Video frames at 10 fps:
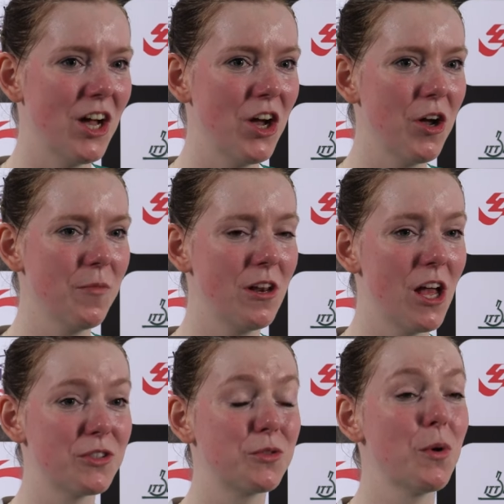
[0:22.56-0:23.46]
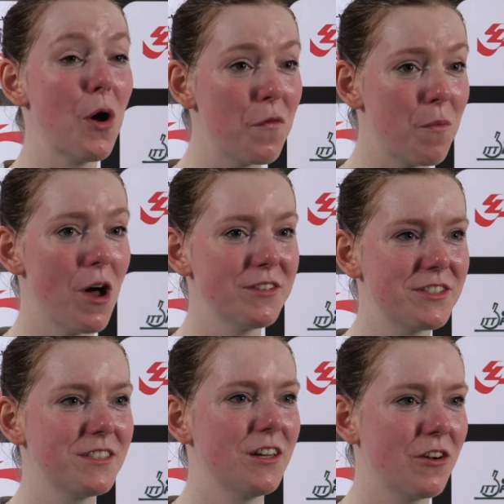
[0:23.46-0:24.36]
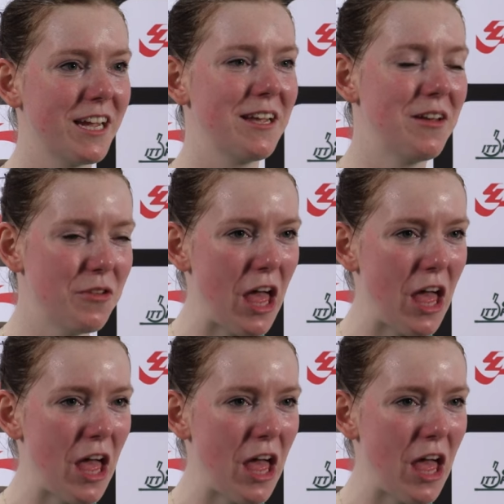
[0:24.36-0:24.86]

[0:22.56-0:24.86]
The last 12 months, okay.